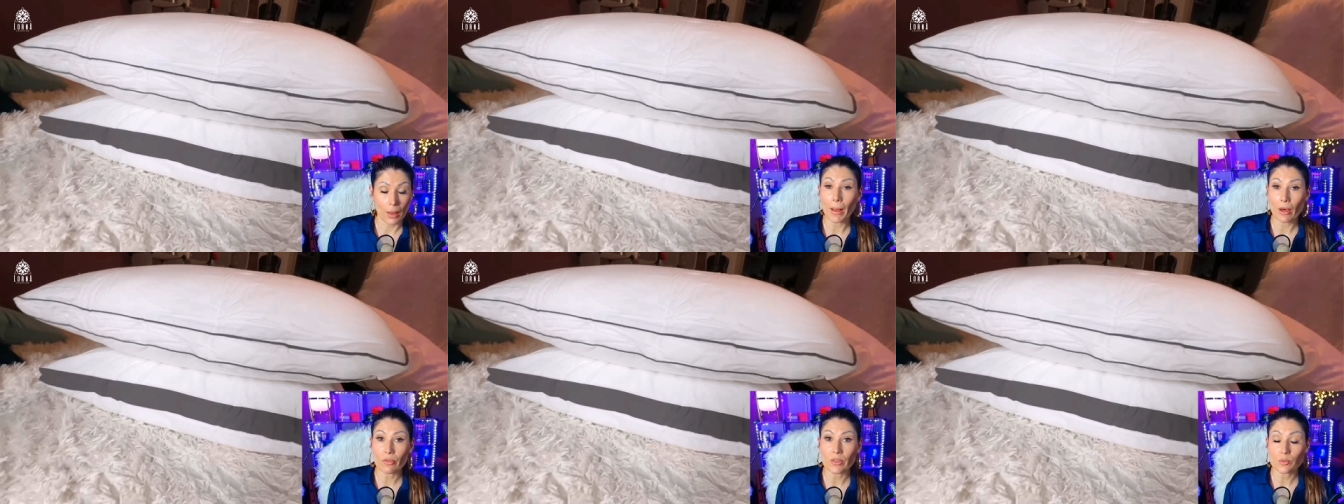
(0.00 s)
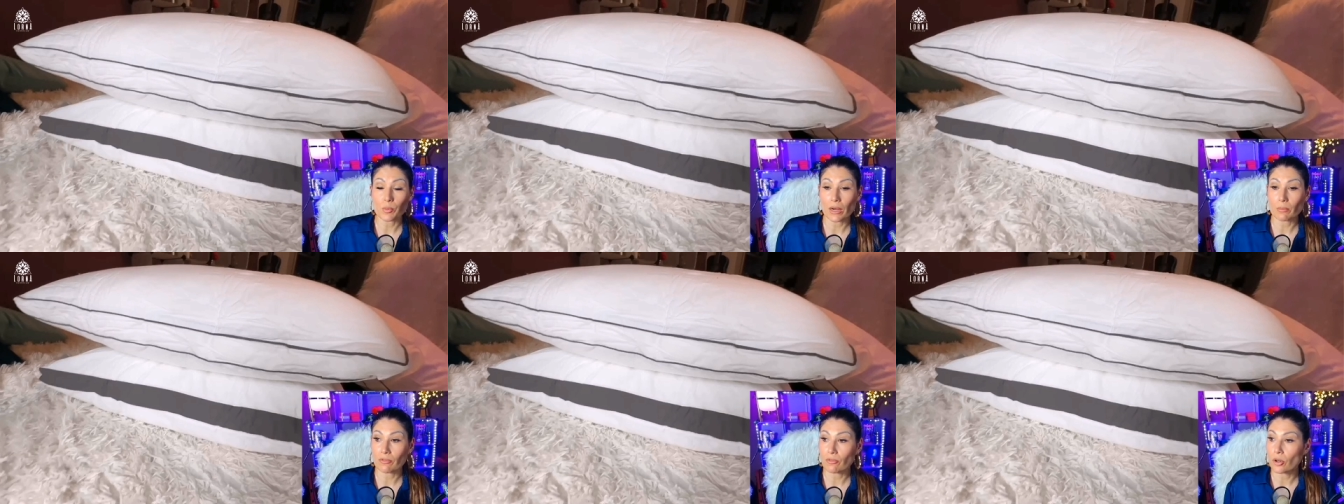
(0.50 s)
about this
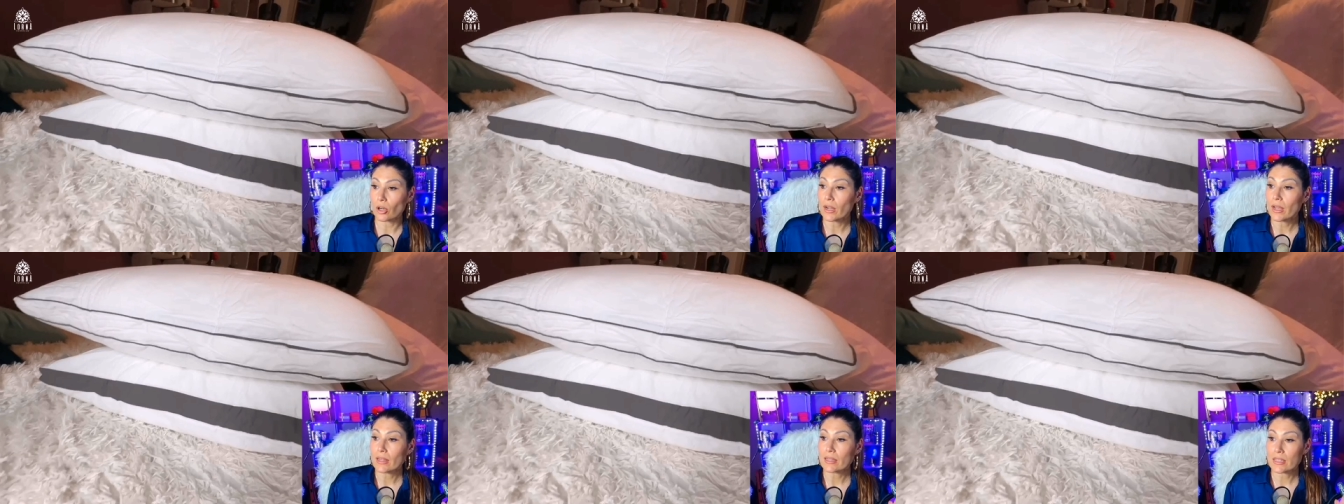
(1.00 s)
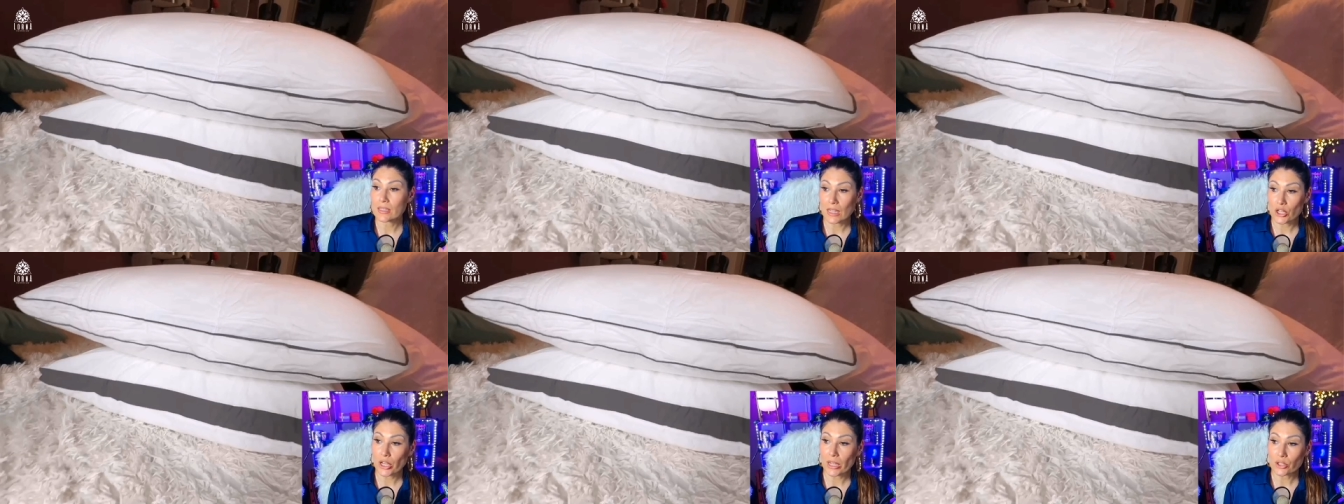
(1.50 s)
brand before this is
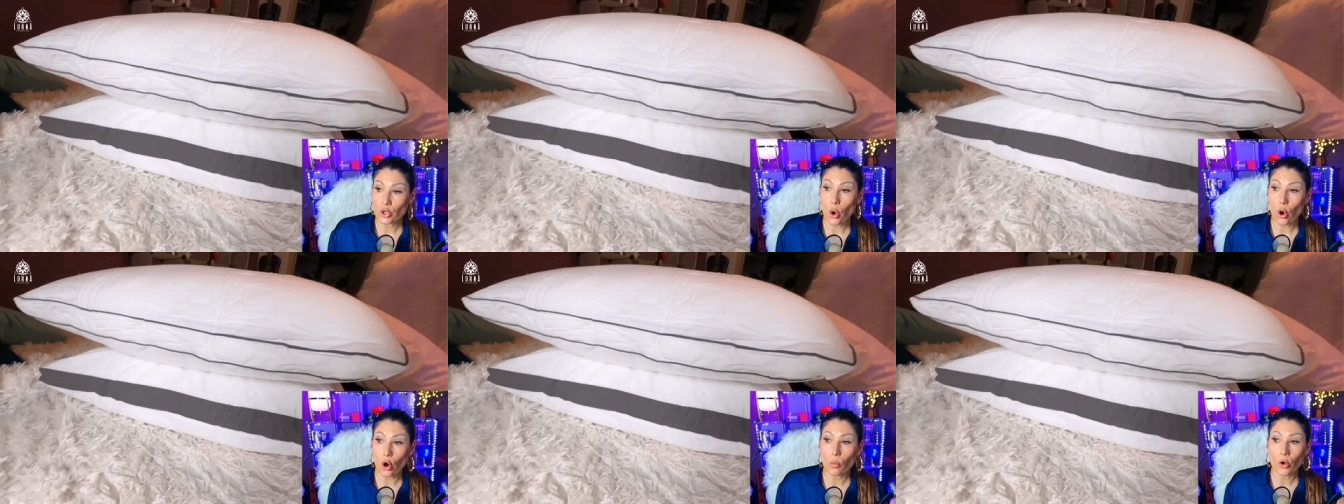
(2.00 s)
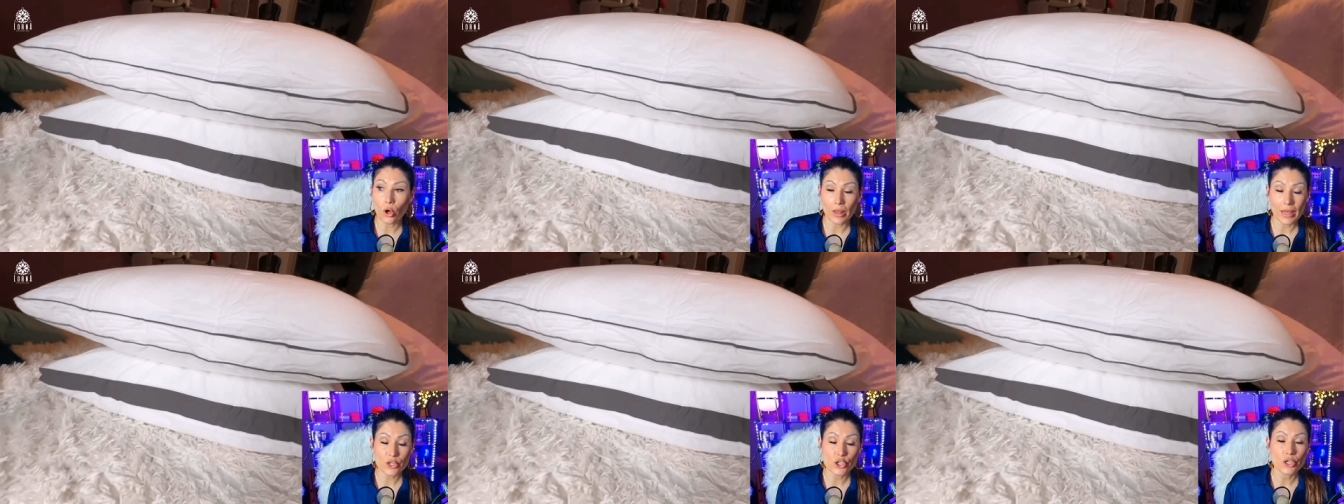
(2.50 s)
the chateau home
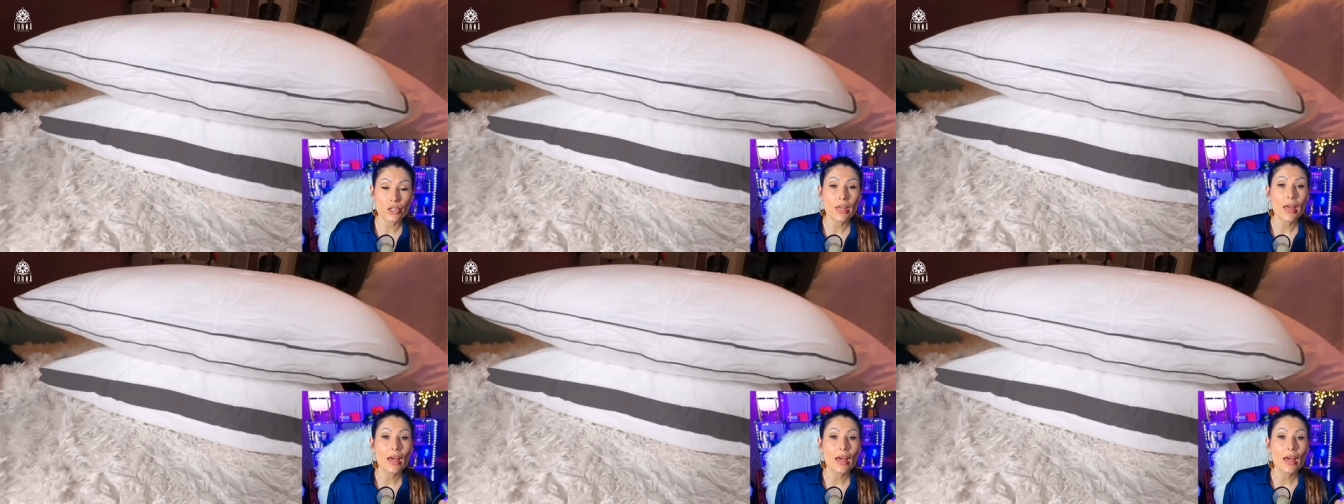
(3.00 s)
collection